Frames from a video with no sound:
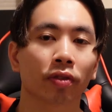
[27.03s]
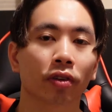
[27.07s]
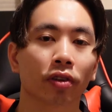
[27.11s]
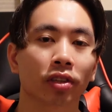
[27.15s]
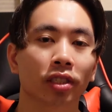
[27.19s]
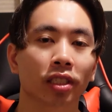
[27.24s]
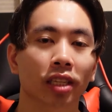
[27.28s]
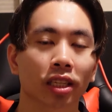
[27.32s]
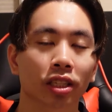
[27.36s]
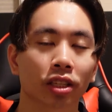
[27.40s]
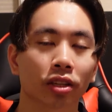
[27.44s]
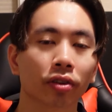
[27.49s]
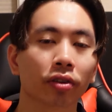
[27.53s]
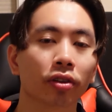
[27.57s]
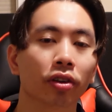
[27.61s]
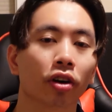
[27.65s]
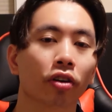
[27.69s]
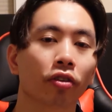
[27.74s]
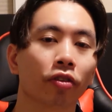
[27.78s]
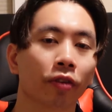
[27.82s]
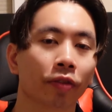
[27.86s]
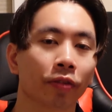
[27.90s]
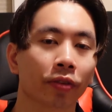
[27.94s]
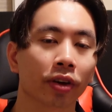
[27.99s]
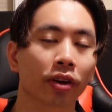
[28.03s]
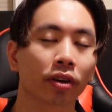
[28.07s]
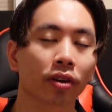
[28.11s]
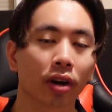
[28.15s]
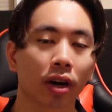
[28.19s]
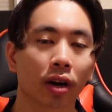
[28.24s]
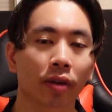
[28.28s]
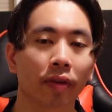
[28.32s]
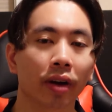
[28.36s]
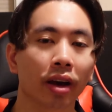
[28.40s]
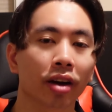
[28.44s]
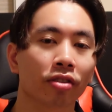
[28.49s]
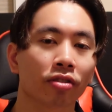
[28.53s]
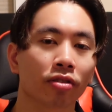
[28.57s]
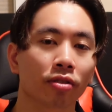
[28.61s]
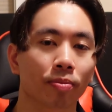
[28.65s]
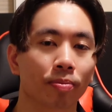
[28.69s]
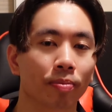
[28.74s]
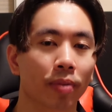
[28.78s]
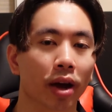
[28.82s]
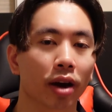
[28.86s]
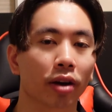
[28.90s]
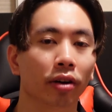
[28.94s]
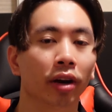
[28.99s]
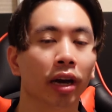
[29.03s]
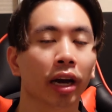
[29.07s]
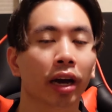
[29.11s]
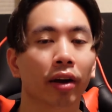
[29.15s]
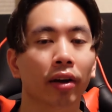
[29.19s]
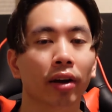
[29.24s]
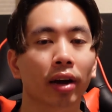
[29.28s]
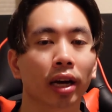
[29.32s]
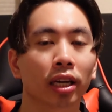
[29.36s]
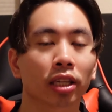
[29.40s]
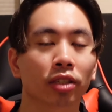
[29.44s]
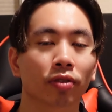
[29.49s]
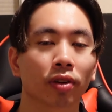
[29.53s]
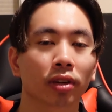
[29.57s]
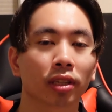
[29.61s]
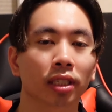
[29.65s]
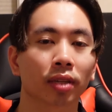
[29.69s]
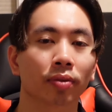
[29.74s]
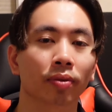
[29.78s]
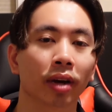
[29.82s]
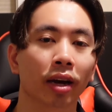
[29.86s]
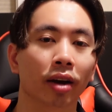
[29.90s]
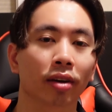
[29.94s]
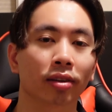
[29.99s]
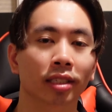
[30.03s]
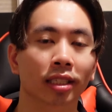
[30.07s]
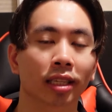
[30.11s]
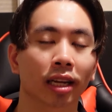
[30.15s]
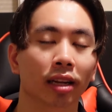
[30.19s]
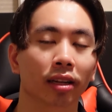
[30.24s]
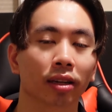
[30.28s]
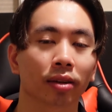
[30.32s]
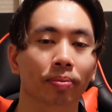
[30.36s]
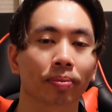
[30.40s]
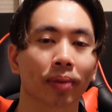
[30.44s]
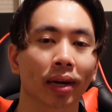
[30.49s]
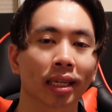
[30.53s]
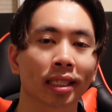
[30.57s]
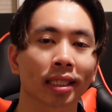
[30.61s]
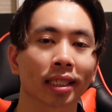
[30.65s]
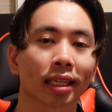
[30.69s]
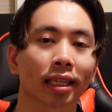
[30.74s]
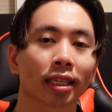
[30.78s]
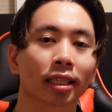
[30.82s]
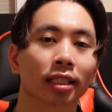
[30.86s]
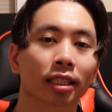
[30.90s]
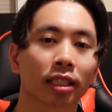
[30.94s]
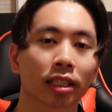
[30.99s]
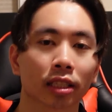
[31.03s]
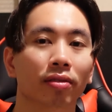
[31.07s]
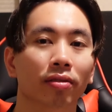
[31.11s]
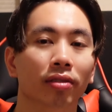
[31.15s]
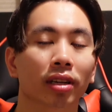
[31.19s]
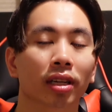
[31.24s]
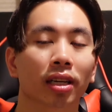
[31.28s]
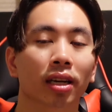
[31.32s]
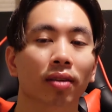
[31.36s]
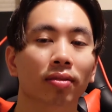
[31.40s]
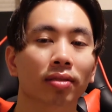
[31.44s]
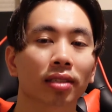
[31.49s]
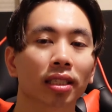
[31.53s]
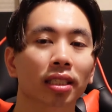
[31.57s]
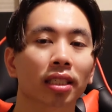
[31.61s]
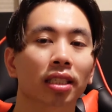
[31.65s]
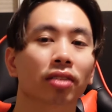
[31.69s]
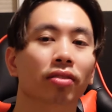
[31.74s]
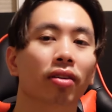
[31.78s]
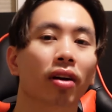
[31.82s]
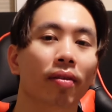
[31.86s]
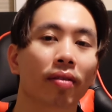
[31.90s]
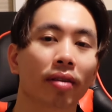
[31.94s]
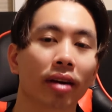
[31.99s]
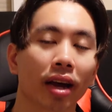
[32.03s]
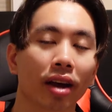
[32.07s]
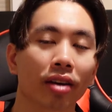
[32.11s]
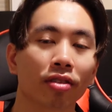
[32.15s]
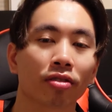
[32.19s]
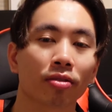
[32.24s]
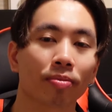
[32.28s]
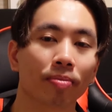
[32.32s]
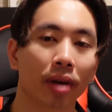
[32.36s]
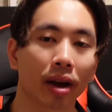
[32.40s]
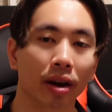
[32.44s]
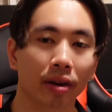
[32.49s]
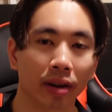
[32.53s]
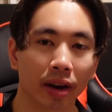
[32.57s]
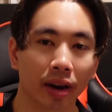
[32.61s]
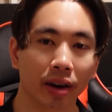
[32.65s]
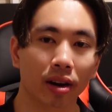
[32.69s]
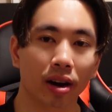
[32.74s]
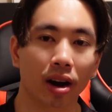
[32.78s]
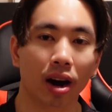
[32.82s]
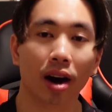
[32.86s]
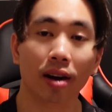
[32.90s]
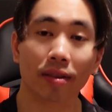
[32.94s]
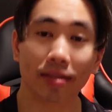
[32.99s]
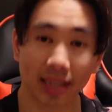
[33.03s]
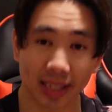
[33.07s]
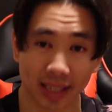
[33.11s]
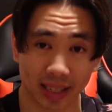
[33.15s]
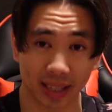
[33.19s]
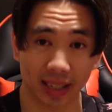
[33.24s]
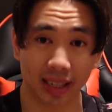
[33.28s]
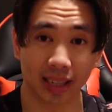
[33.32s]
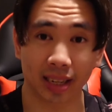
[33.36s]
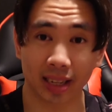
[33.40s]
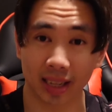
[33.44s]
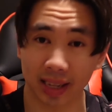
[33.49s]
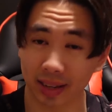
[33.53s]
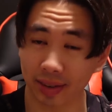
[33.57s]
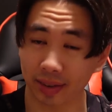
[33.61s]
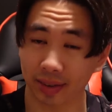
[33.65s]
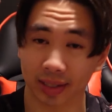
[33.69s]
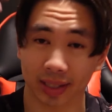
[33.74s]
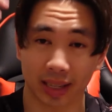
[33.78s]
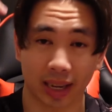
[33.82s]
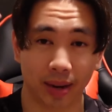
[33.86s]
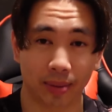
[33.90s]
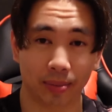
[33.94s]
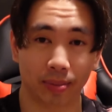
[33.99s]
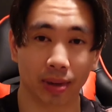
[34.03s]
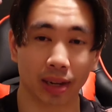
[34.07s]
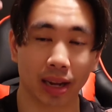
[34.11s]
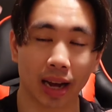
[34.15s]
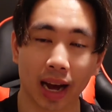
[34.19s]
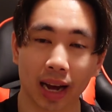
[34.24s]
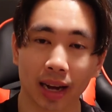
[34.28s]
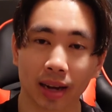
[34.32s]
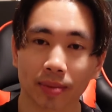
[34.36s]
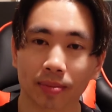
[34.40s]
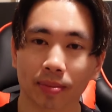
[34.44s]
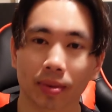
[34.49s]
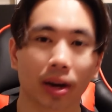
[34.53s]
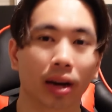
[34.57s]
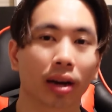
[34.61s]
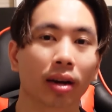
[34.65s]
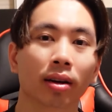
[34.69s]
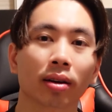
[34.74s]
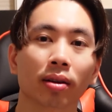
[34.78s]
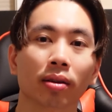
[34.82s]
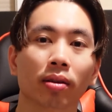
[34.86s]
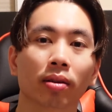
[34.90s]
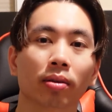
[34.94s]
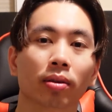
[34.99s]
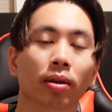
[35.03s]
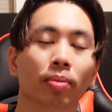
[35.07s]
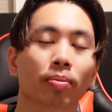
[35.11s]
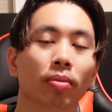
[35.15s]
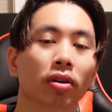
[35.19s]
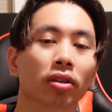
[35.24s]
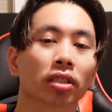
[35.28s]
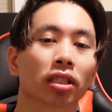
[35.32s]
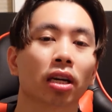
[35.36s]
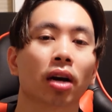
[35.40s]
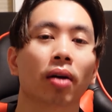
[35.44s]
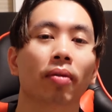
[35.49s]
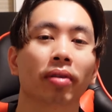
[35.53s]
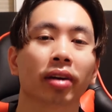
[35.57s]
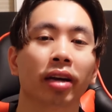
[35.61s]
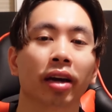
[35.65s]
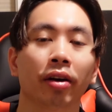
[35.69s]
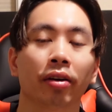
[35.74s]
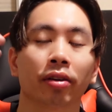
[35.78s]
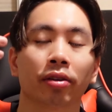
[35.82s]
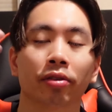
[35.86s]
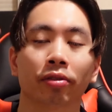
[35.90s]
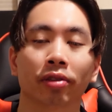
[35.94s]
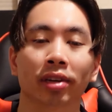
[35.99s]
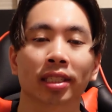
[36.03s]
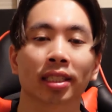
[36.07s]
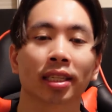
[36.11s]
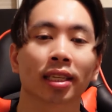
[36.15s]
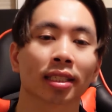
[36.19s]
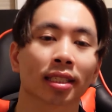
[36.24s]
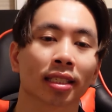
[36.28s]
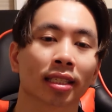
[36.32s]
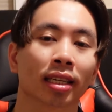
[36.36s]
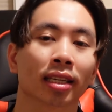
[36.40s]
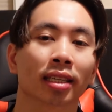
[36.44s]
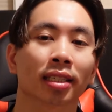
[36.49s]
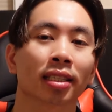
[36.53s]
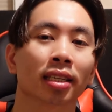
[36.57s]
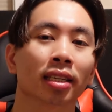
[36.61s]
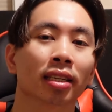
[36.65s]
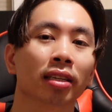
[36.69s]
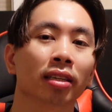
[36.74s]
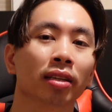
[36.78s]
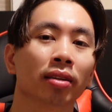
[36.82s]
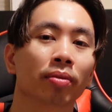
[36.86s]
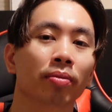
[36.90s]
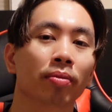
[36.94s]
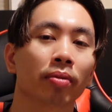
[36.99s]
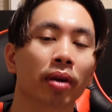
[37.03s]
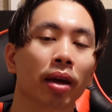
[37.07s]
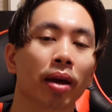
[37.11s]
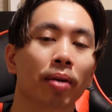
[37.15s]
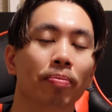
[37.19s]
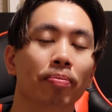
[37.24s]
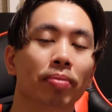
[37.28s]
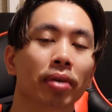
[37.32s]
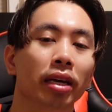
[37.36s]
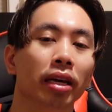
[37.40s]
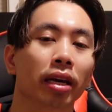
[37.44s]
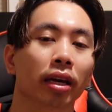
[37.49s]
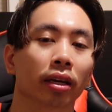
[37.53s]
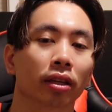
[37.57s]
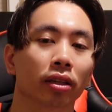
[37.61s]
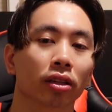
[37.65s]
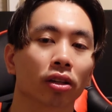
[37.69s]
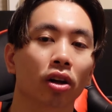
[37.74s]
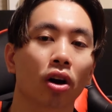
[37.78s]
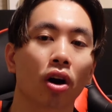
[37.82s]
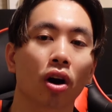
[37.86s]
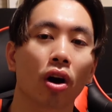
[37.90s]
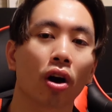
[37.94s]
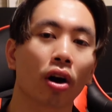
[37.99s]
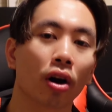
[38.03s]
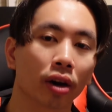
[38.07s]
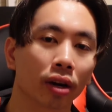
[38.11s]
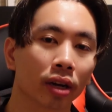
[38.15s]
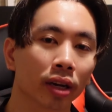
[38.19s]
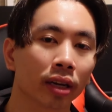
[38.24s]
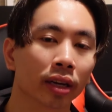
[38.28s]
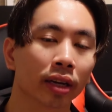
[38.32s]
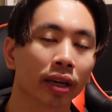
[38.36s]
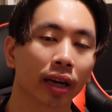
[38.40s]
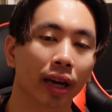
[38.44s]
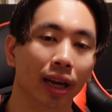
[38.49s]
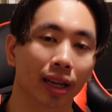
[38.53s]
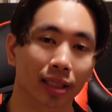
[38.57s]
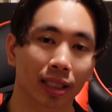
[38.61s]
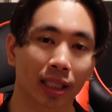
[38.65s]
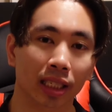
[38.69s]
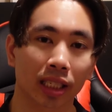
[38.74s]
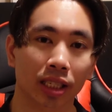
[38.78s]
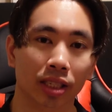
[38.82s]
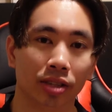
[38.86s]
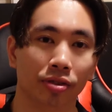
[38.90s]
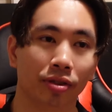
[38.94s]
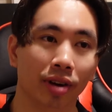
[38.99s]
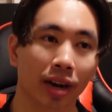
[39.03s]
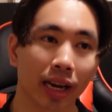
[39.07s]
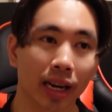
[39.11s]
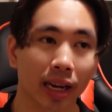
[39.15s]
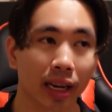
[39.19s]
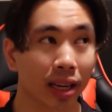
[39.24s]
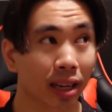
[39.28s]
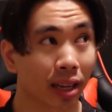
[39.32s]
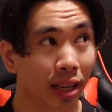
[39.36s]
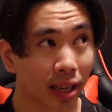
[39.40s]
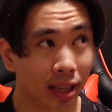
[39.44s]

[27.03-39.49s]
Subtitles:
First, let's do an overview of Asian male hair as well as some hairstyling basics. When it comes to describing Asian male hair, obviously the color is like black, but the most common characteristics is it being long and straight.